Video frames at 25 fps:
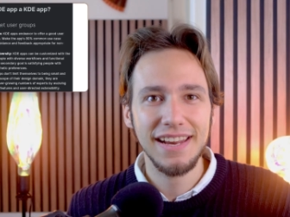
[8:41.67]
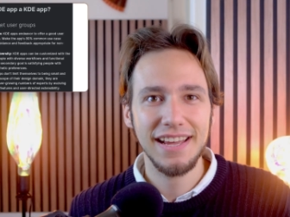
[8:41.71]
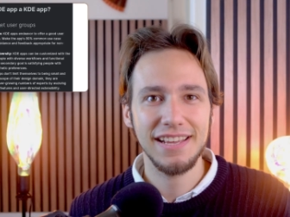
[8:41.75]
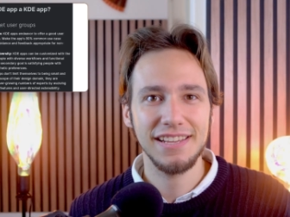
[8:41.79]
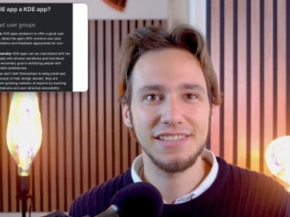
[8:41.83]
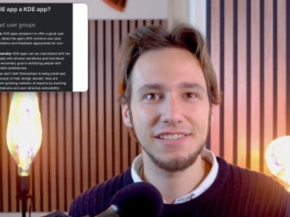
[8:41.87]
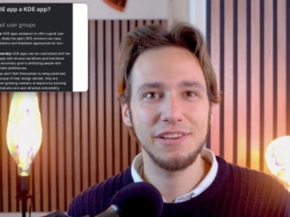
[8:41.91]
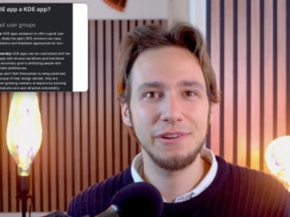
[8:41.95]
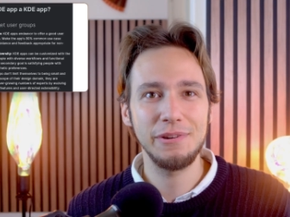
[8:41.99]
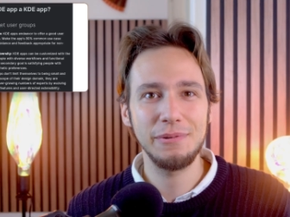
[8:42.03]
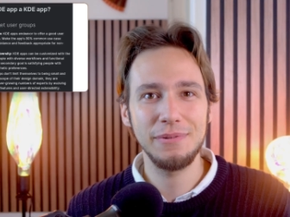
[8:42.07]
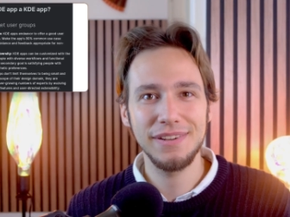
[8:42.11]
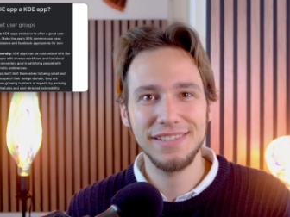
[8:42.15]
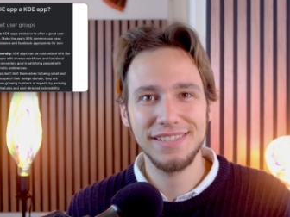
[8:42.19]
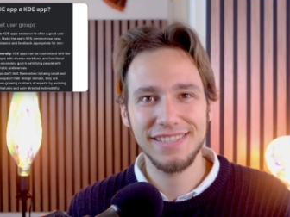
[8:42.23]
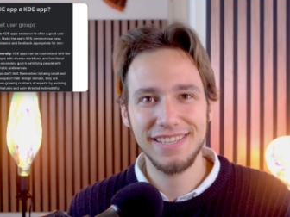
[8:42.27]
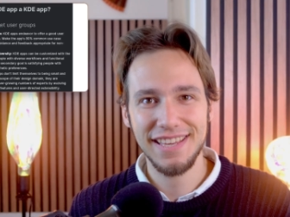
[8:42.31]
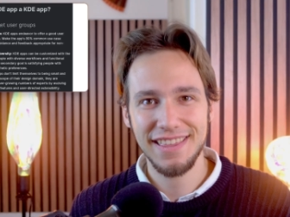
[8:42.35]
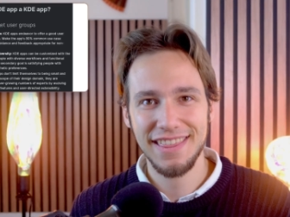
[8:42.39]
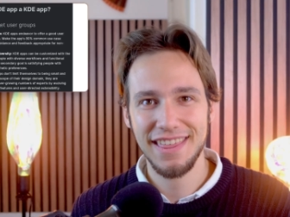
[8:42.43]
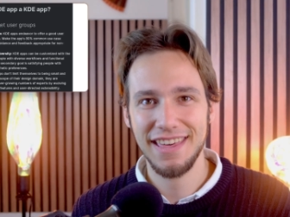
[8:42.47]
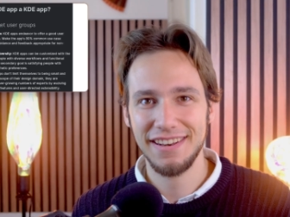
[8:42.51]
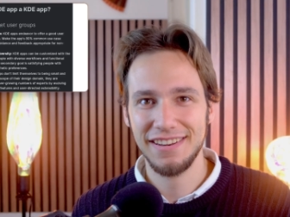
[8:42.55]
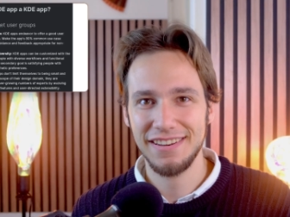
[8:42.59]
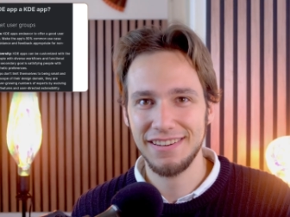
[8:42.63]
as you will
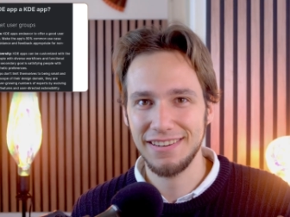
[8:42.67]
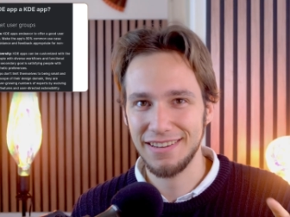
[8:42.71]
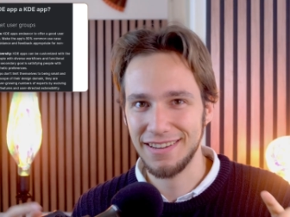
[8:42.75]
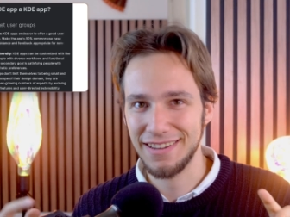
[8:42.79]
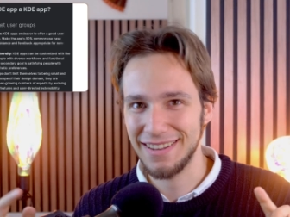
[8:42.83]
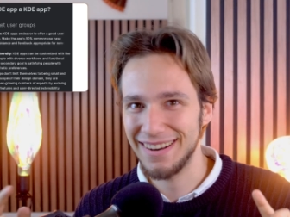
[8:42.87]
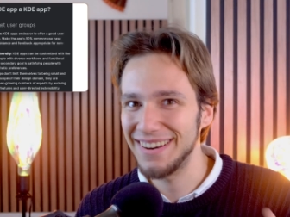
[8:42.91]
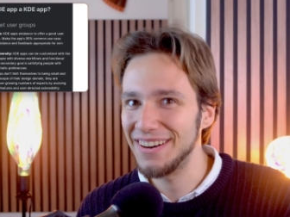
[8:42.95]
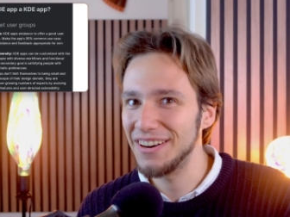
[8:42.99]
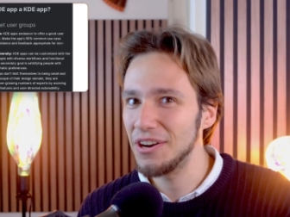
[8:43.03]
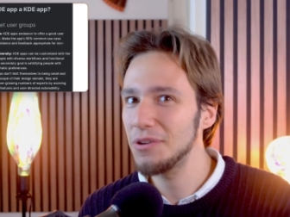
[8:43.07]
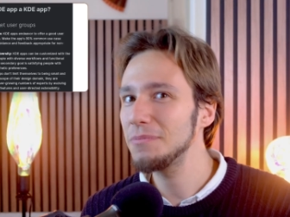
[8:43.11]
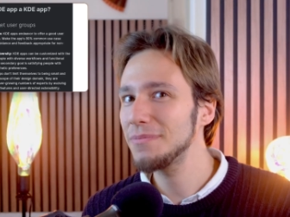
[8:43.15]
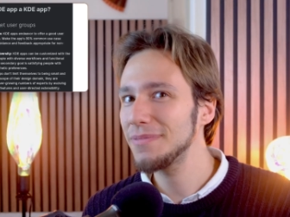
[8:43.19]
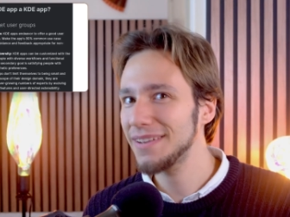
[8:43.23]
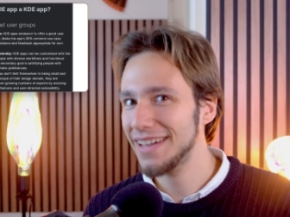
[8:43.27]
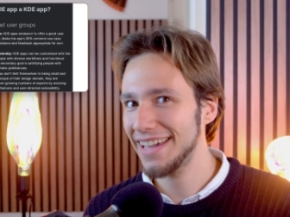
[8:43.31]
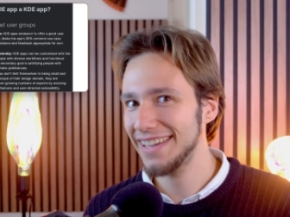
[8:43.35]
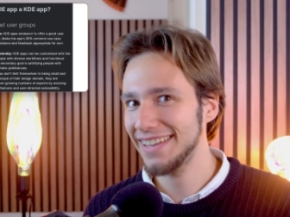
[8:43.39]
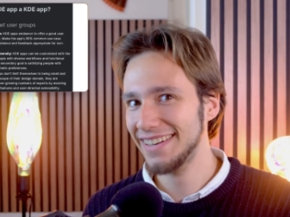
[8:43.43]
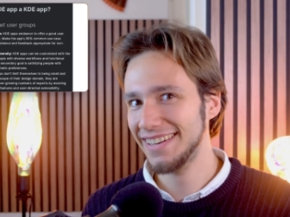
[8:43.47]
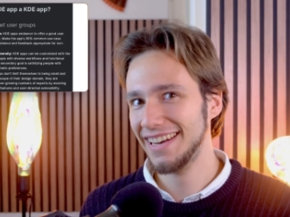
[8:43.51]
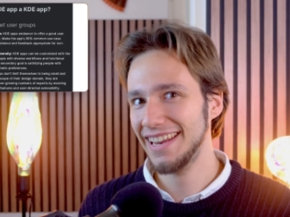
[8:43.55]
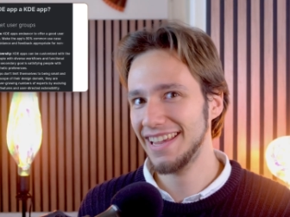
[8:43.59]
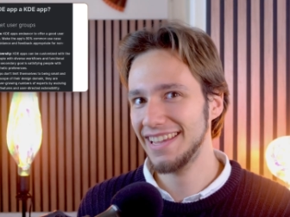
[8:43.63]
see that the GNOME
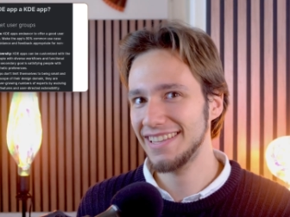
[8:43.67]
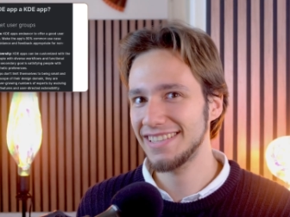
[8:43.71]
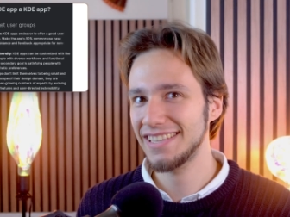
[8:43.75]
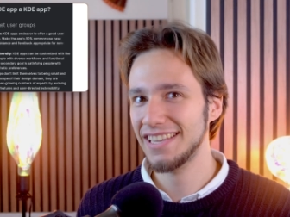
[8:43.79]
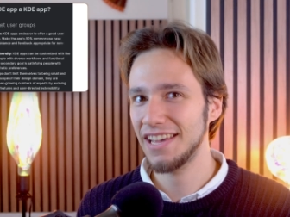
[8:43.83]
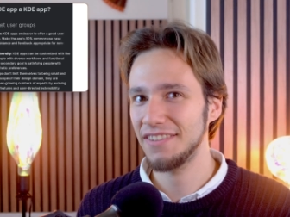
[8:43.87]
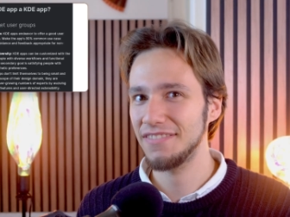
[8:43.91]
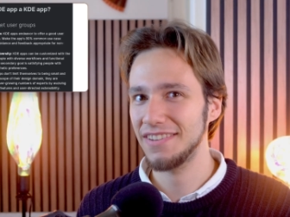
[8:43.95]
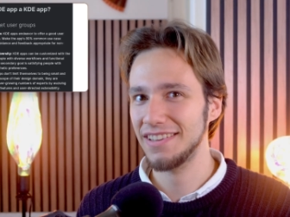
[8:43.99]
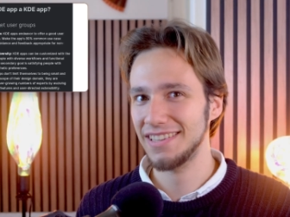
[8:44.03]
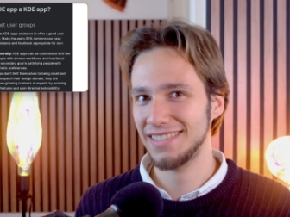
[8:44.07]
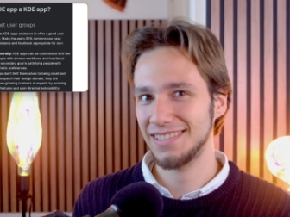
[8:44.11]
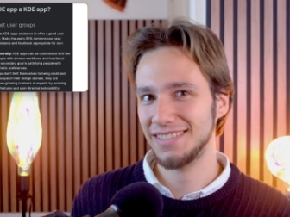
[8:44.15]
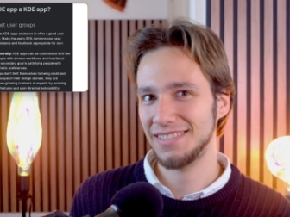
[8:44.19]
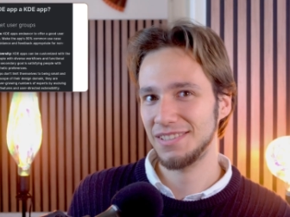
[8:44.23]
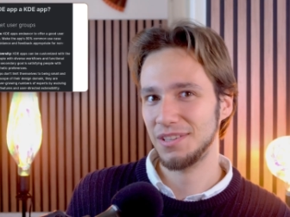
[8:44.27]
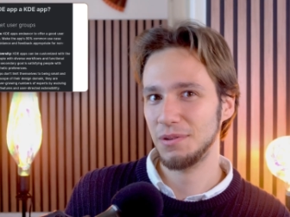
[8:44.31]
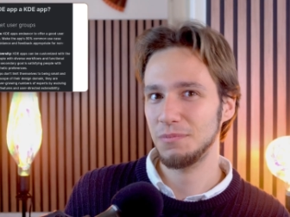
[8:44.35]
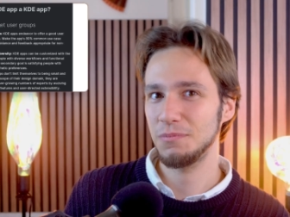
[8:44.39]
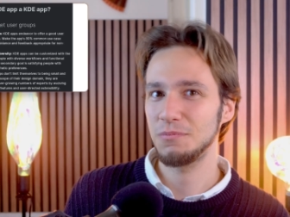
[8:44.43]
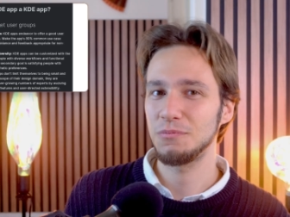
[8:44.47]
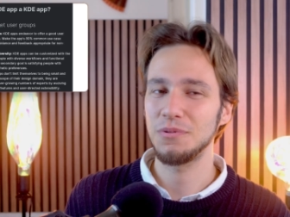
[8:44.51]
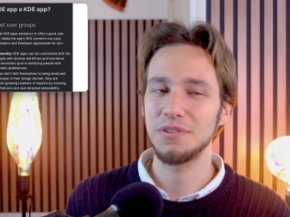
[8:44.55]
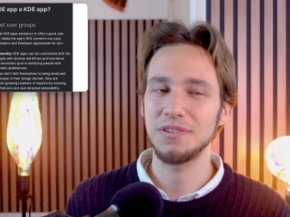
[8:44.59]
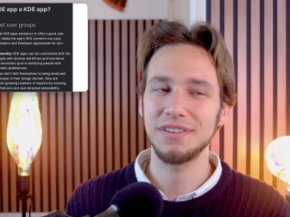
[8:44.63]
guidelines have a
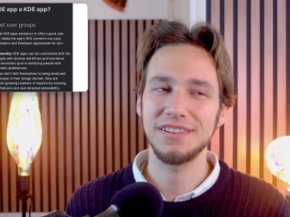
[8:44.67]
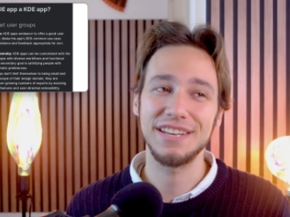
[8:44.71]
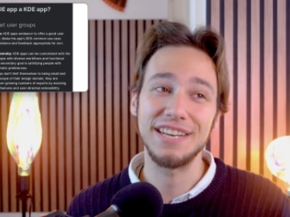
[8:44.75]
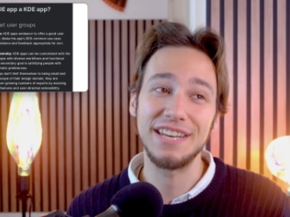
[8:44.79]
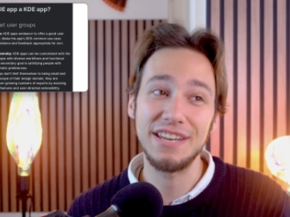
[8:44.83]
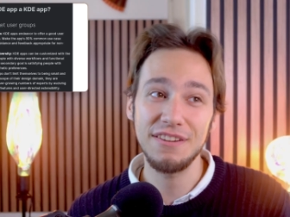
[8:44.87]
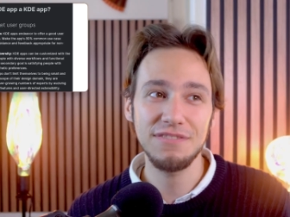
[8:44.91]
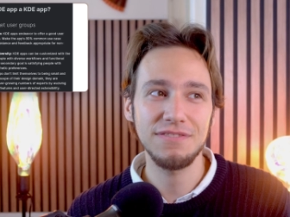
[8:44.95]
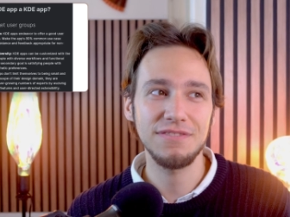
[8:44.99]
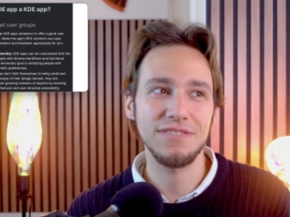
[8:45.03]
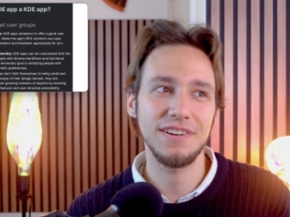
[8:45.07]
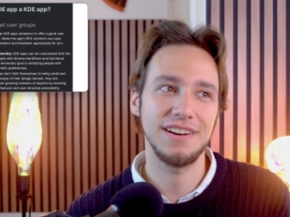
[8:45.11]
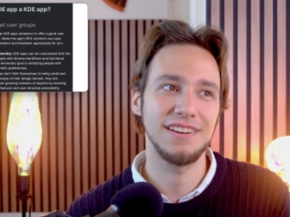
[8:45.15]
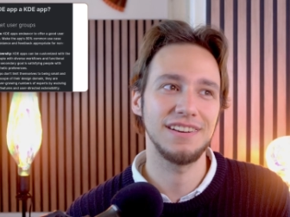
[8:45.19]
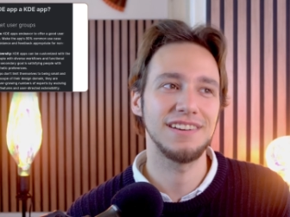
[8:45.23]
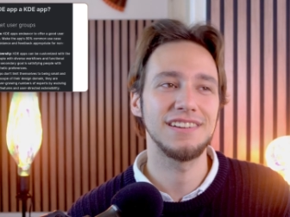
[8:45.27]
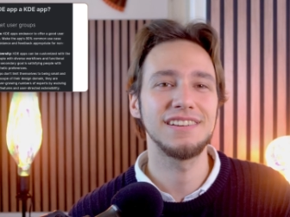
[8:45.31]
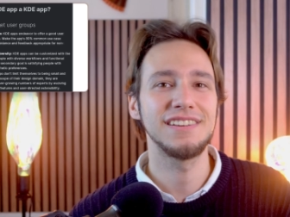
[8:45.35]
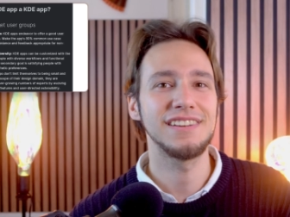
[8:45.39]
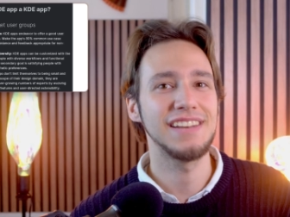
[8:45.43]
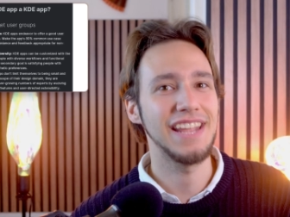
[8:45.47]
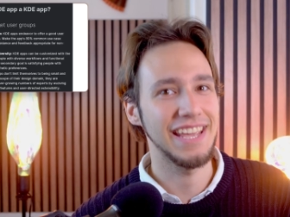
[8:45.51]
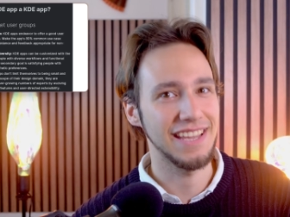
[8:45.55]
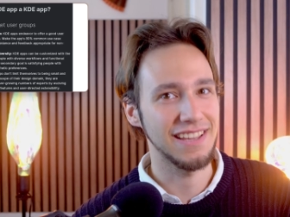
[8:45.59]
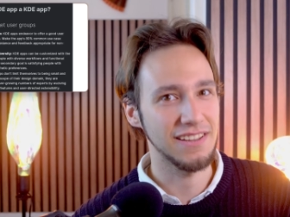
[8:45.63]
somewhat different
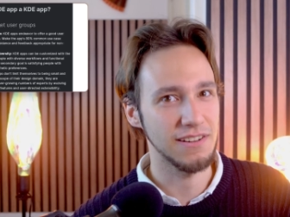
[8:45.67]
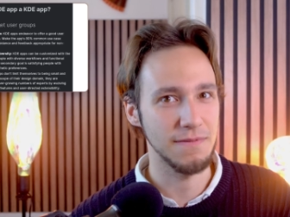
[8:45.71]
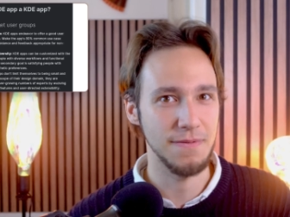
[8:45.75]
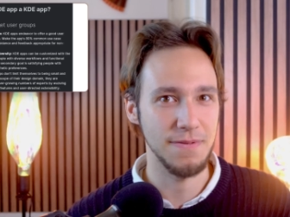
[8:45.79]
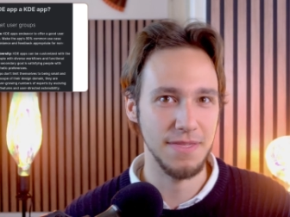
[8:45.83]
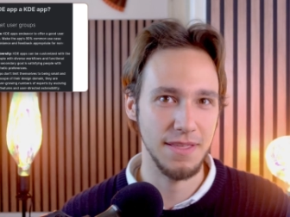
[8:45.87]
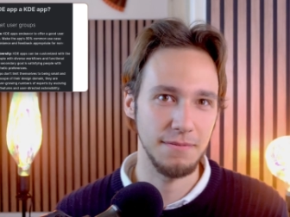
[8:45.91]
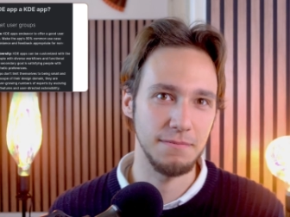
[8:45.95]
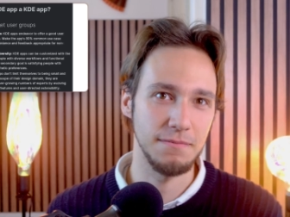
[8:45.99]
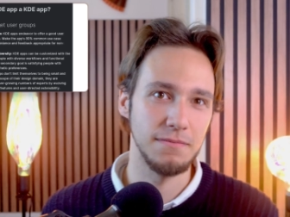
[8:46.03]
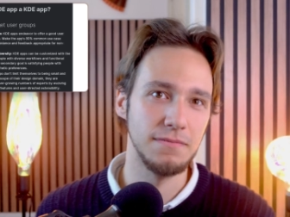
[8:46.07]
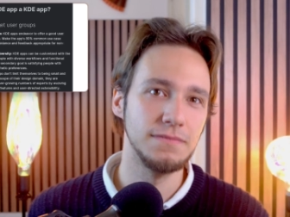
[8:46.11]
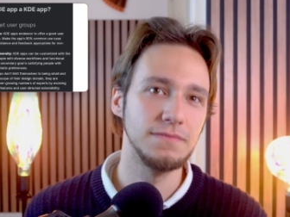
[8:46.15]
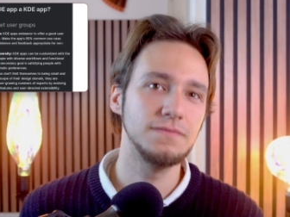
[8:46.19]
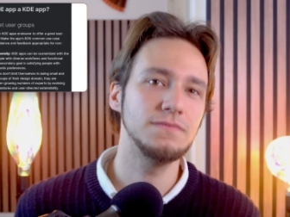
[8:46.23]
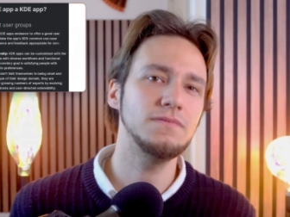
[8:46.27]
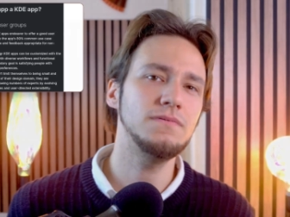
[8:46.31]
take on them.